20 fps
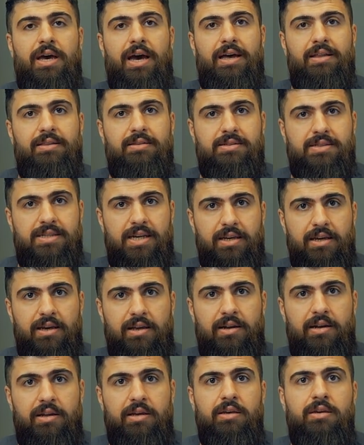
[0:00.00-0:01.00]
and
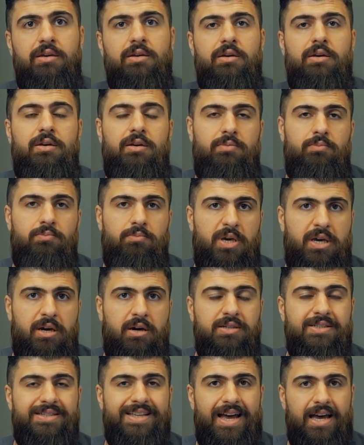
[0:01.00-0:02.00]
secondly,
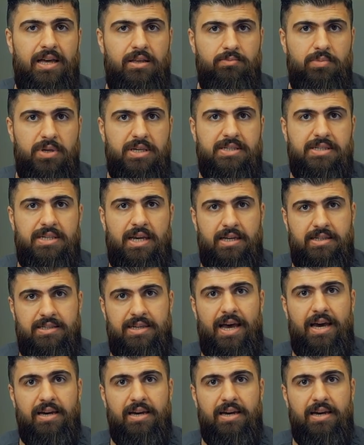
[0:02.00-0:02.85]
because the handpiece has